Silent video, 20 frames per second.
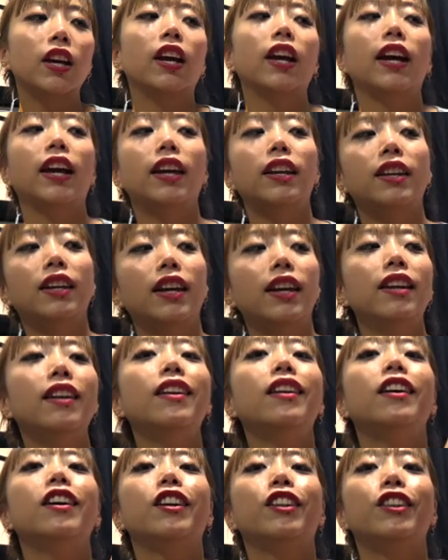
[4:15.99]
and then
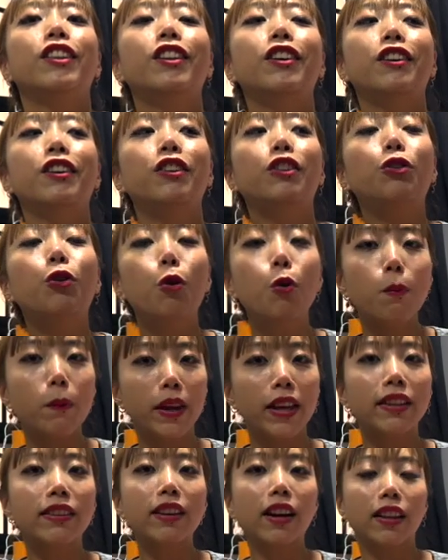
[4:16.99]
the
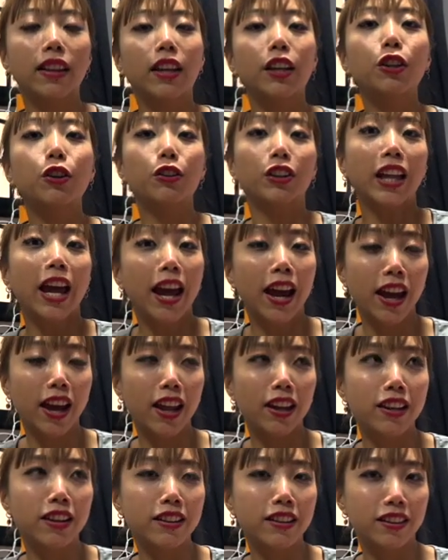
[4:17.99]
domains are like your
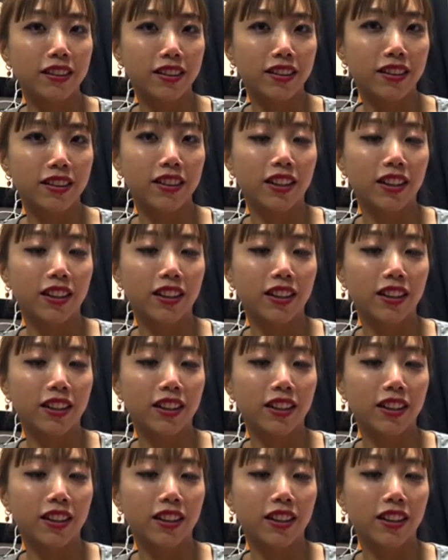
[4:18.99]
tenants.